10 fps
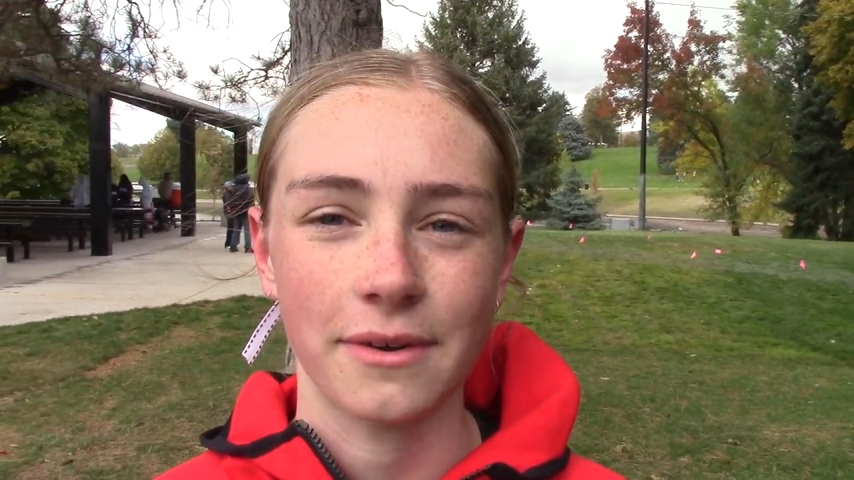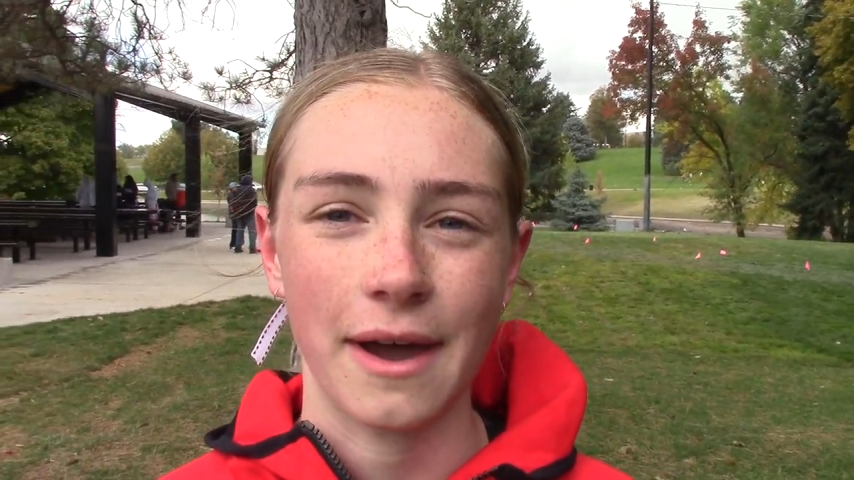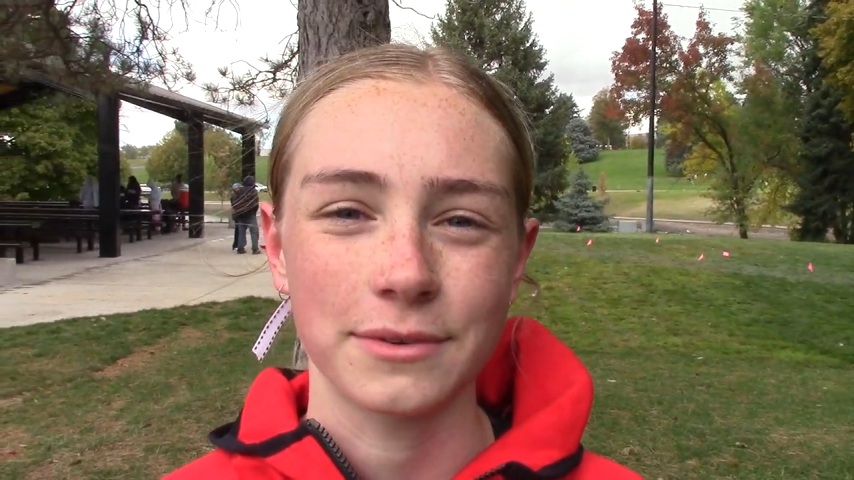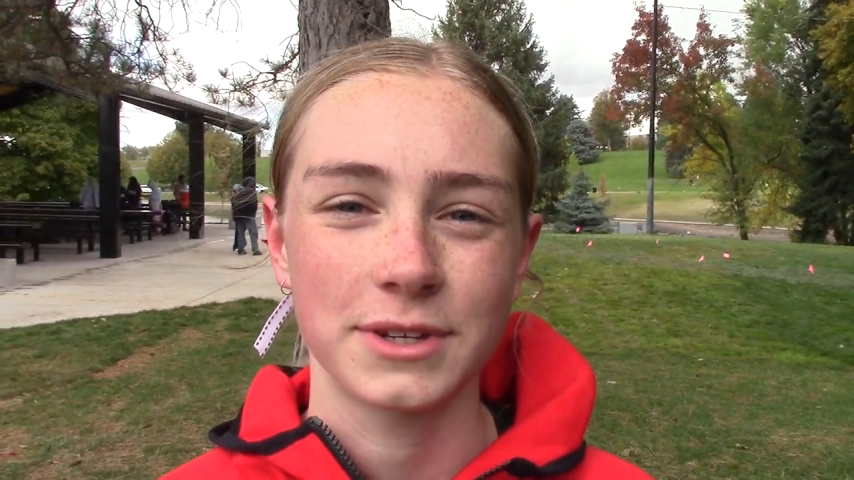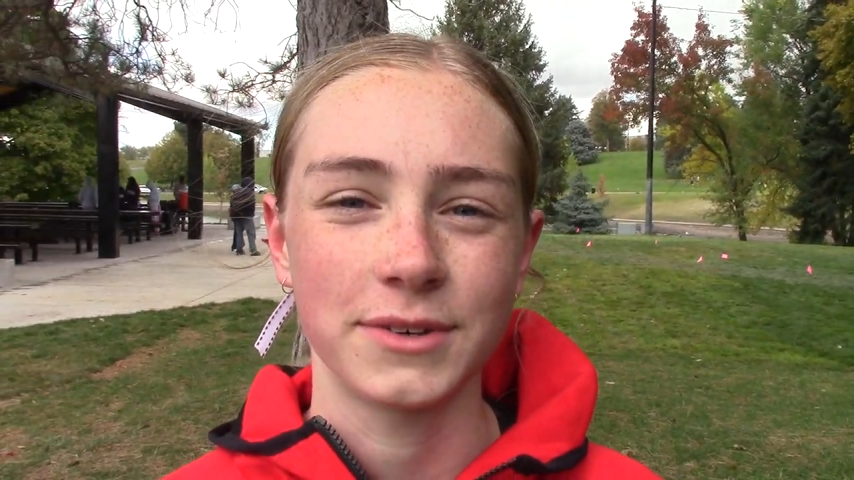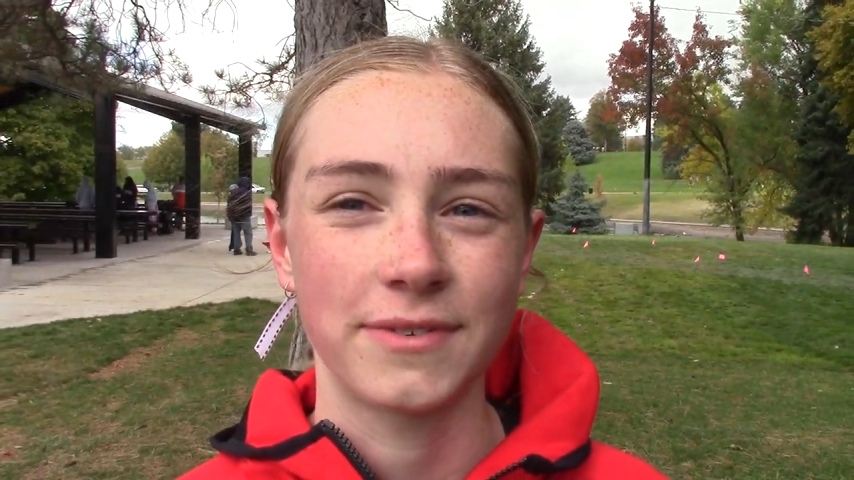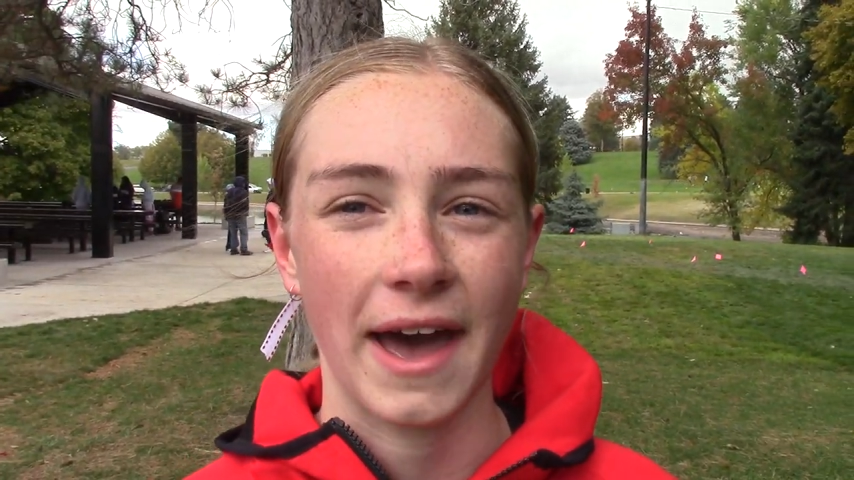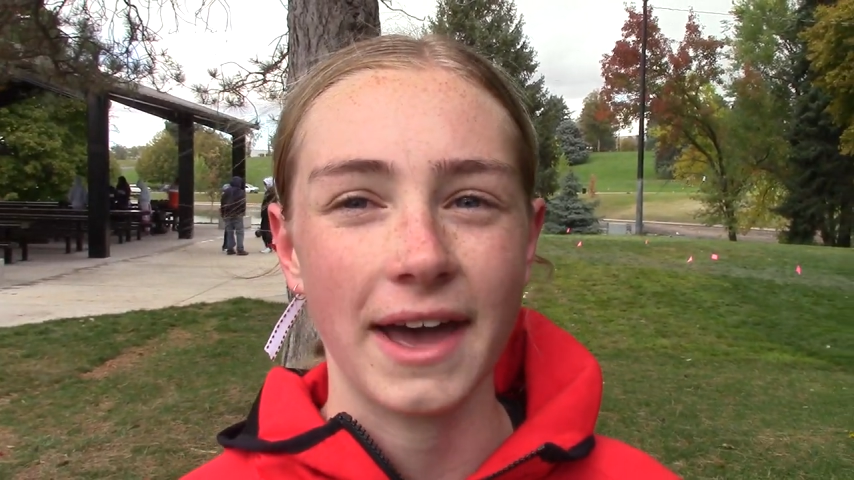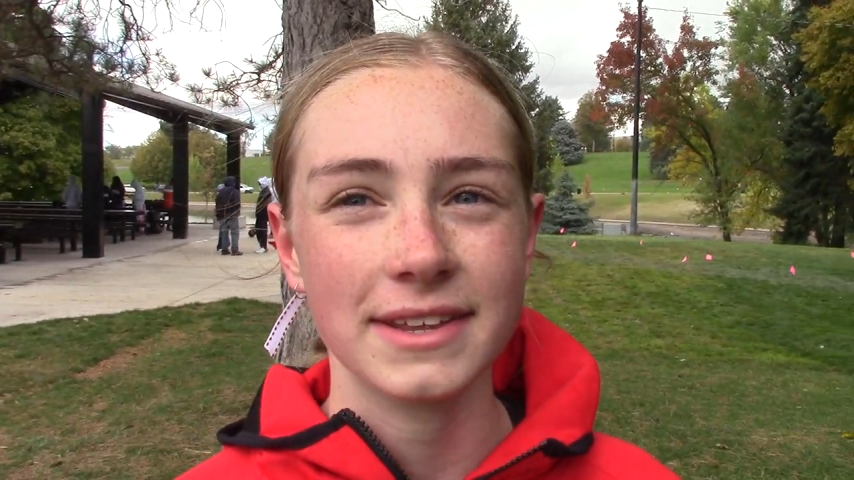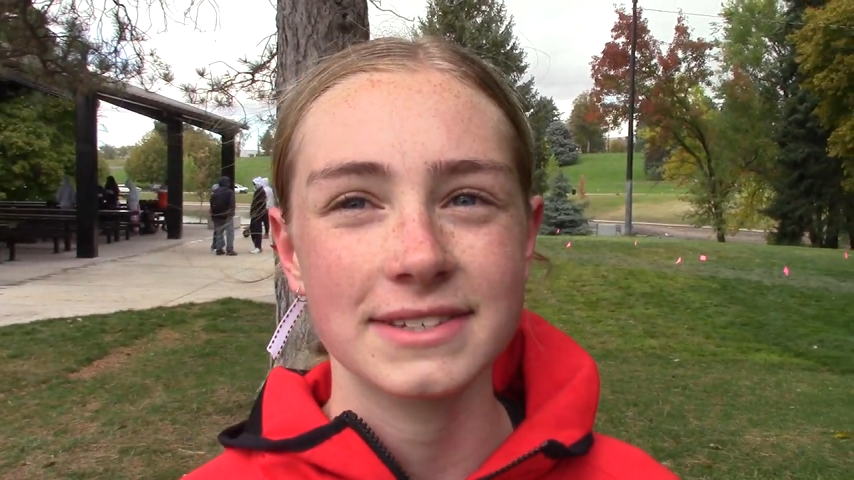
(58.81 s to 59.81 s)
out too
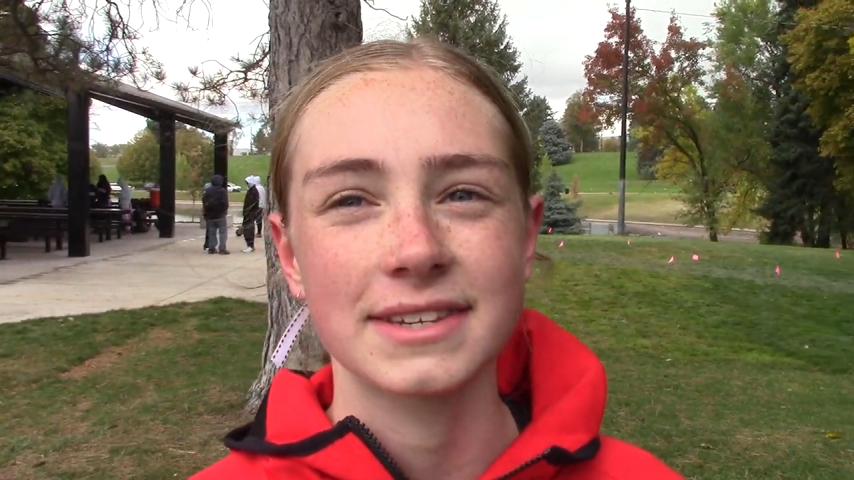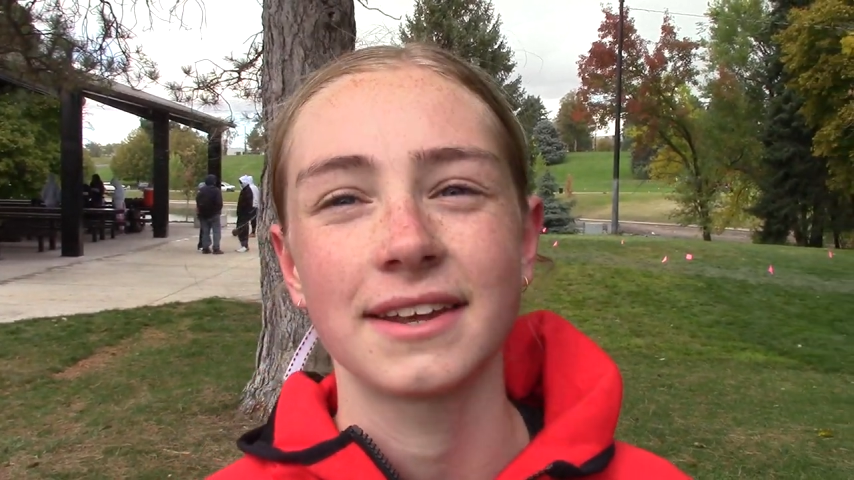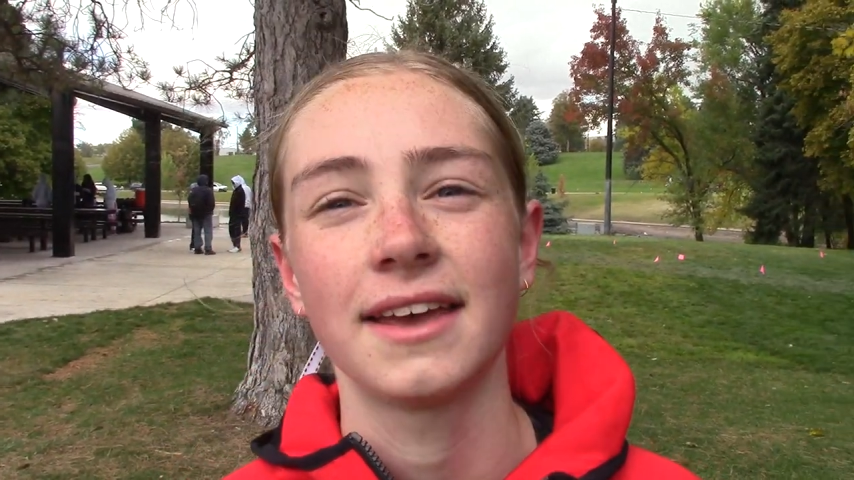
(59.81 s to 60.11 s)
fast